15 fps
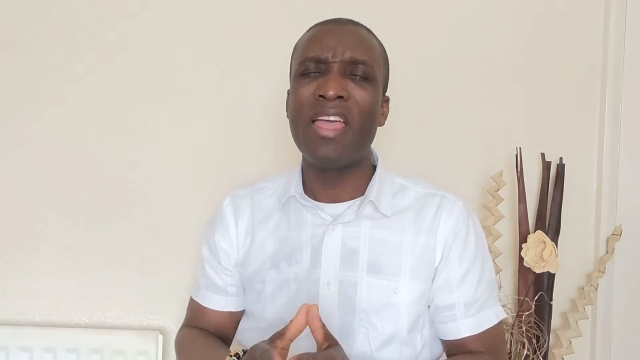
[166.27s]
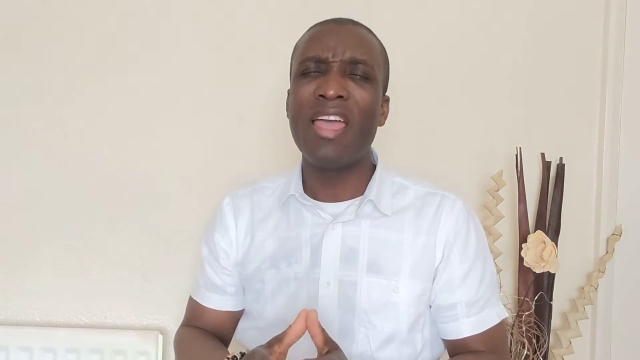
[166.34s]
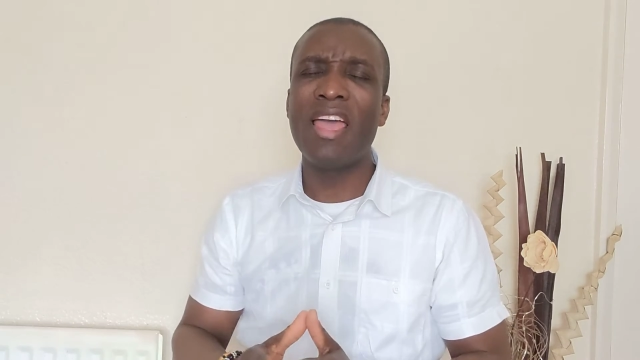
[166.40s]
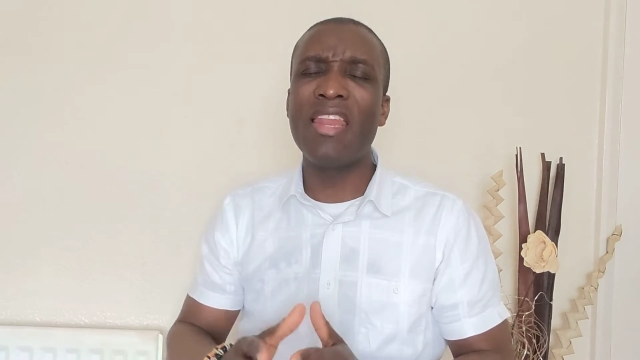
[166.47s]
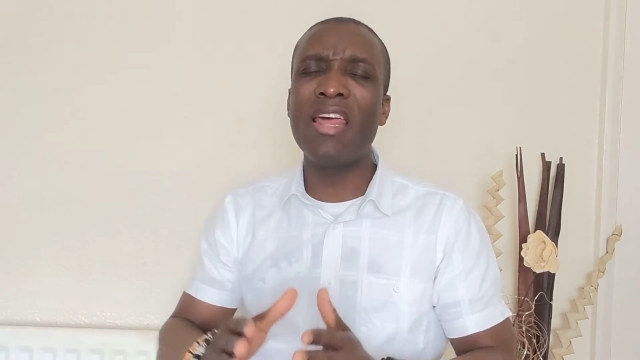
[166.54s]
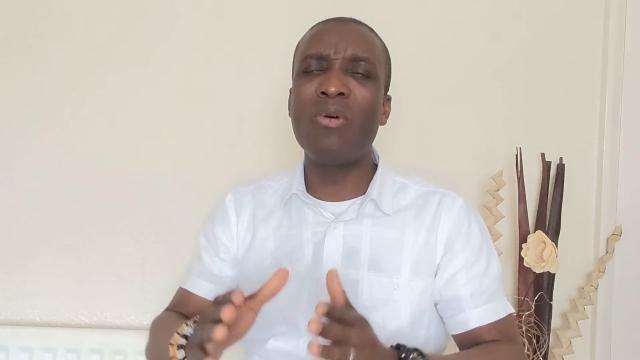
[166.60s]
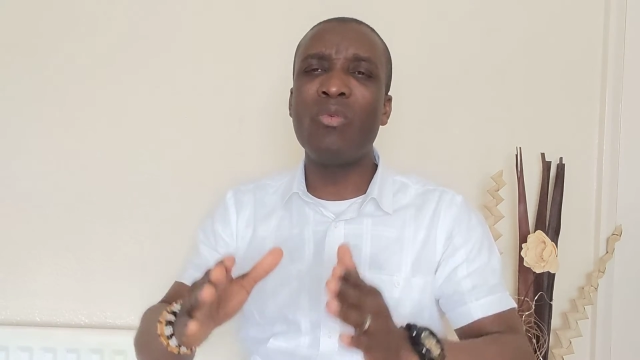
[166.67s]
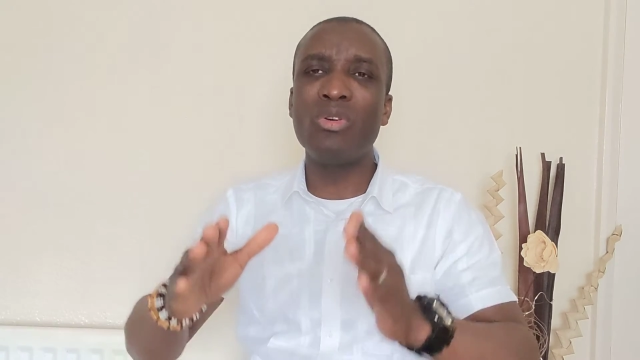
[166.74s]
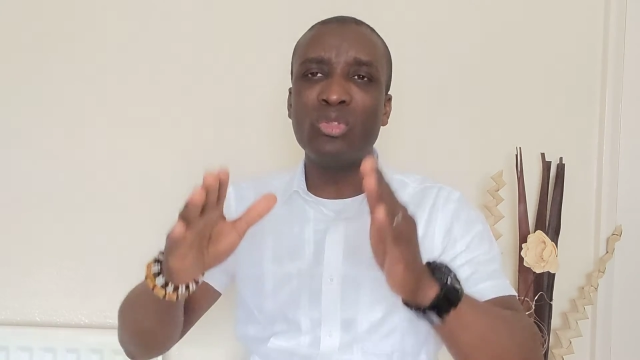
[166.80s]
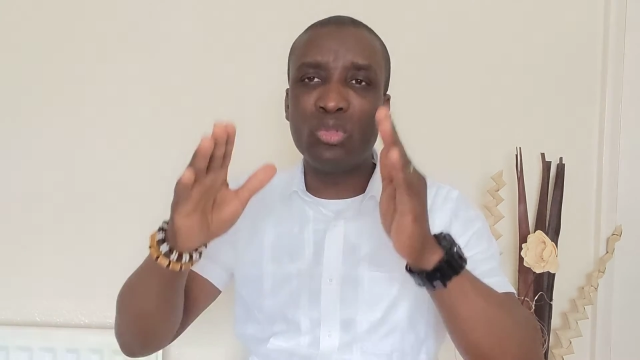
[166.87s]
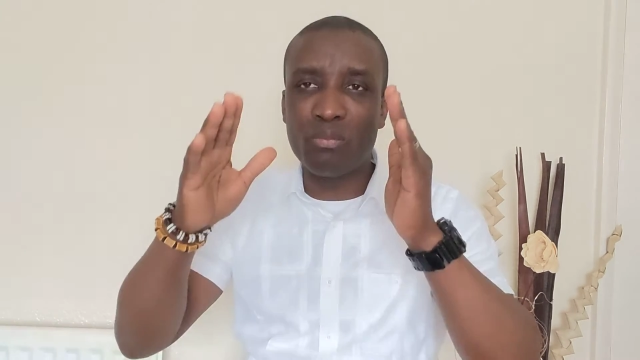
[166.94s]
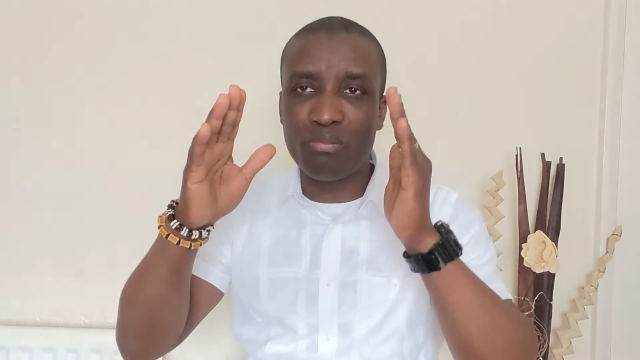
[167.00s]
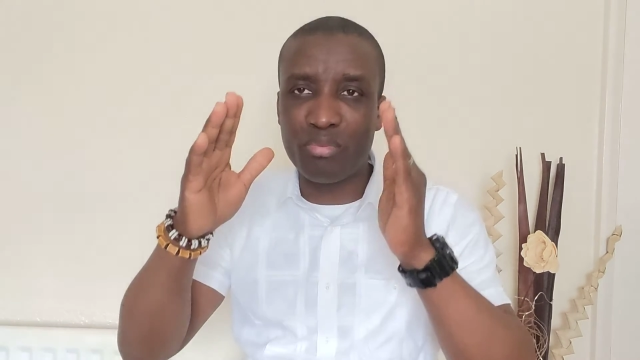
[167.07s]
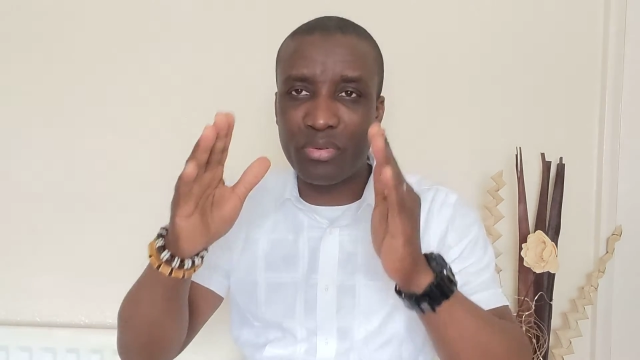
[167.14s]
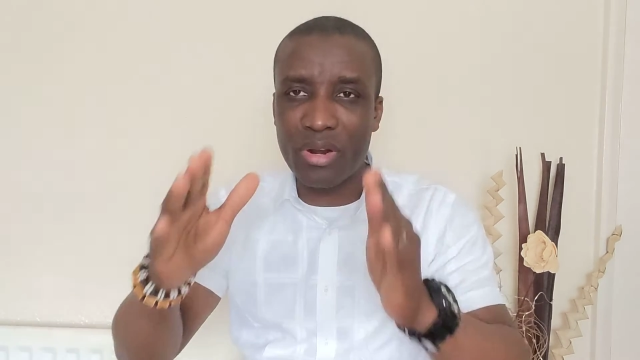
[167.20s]
And I want
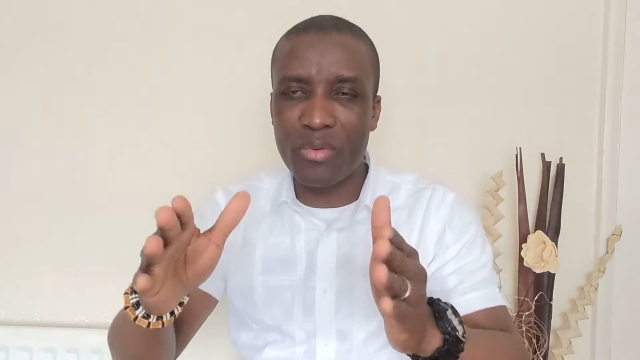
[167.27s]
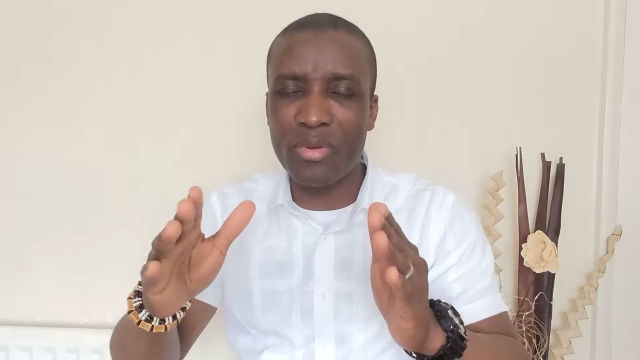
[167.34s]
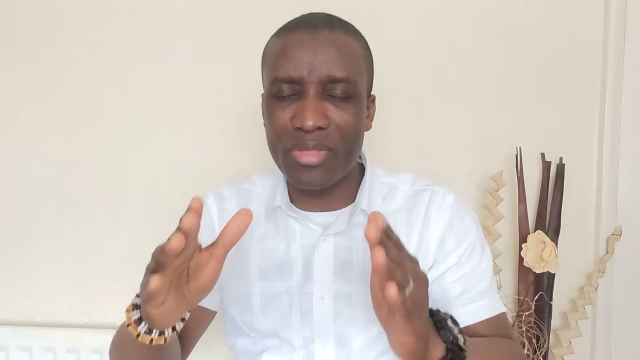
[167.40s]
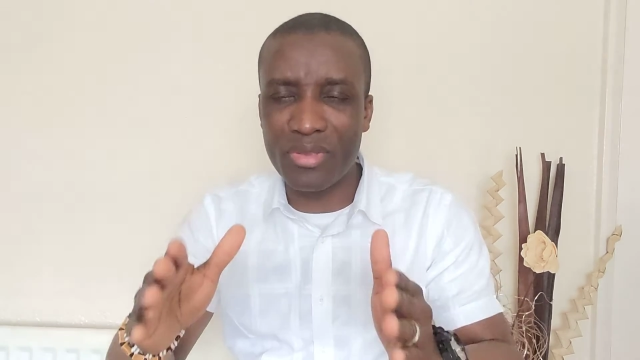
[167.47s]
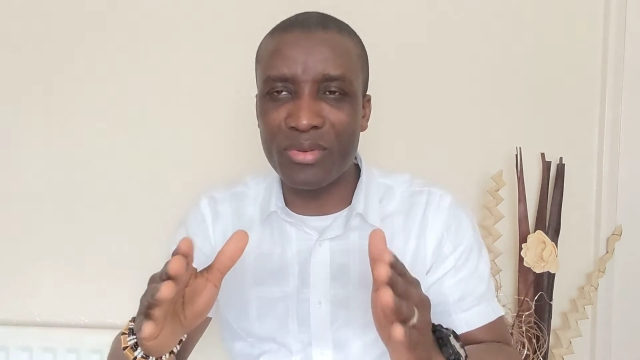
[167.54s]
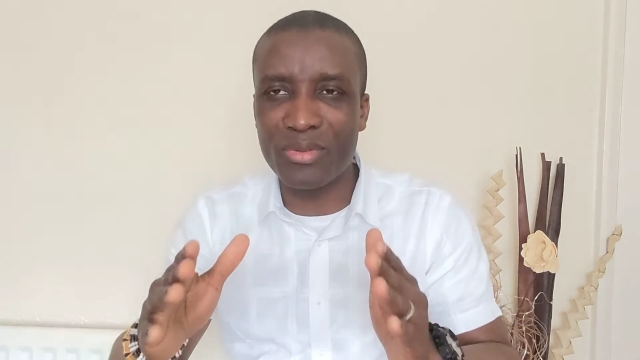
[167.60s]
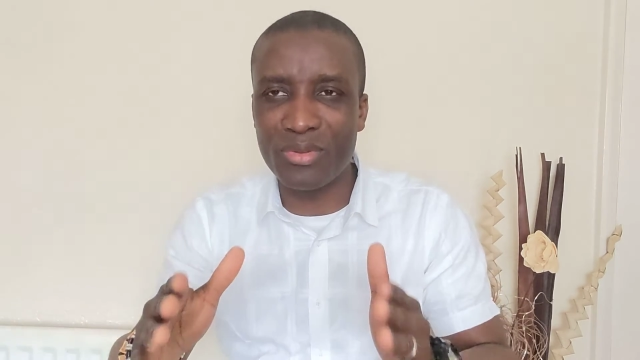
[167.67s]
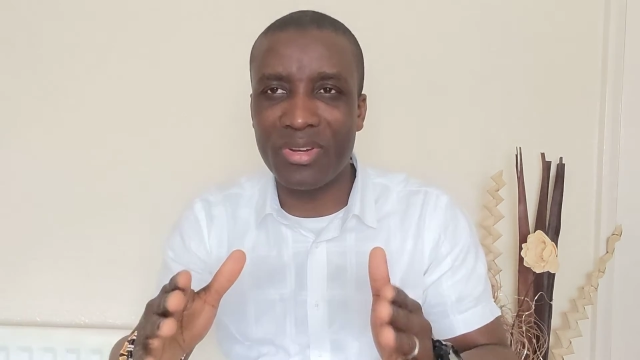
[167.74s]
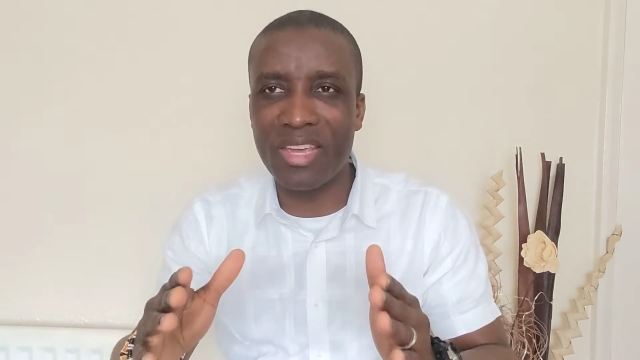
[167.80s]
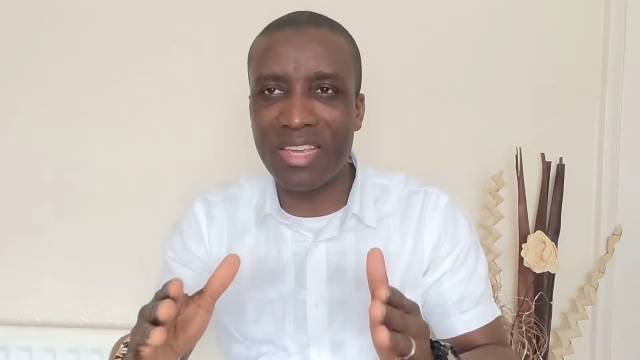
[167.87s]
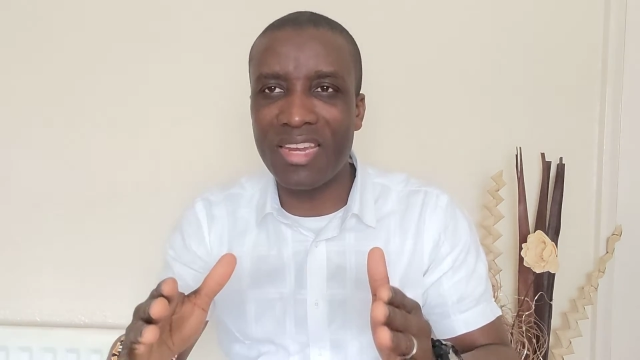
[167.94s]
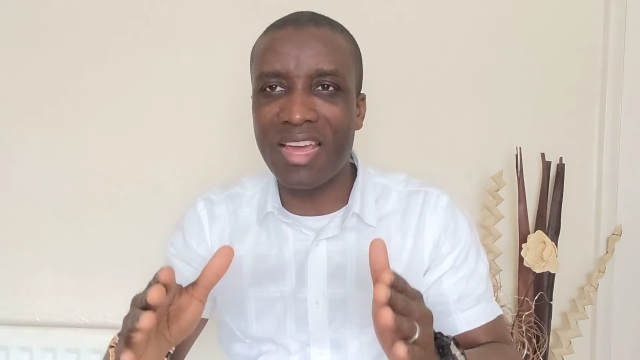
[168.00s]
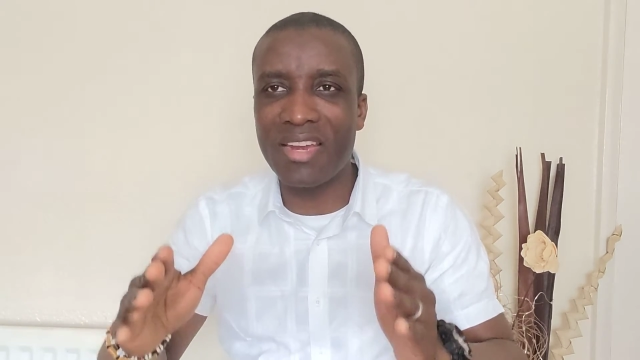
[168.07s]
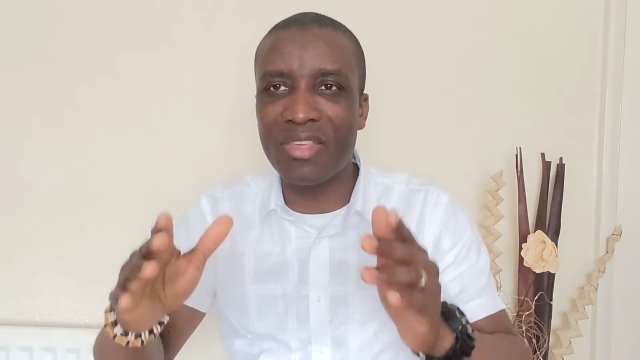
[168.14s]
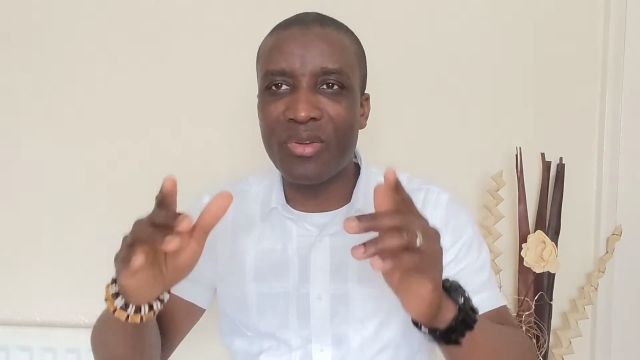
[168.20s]
to pray with you today
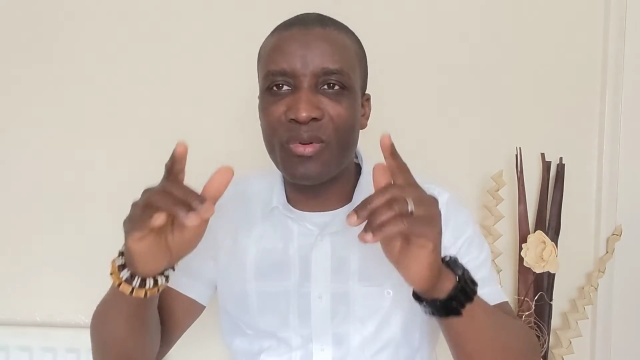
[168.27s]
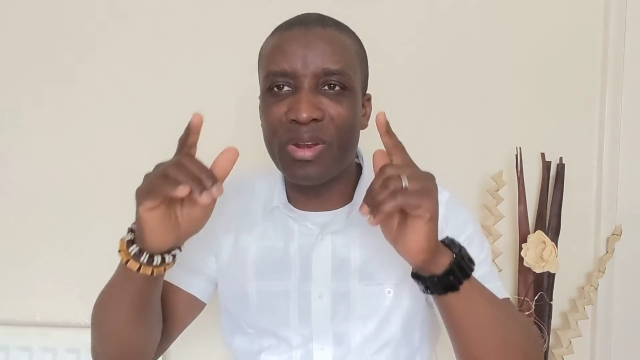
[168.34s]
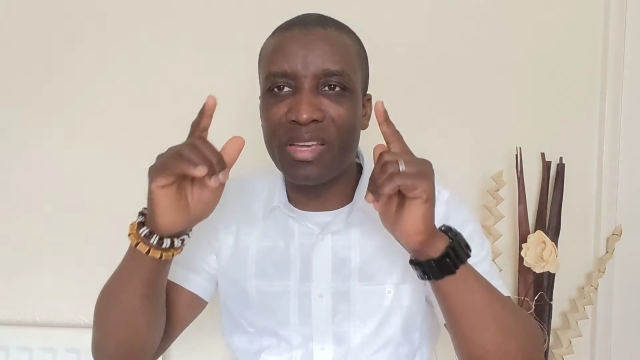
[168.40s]
that you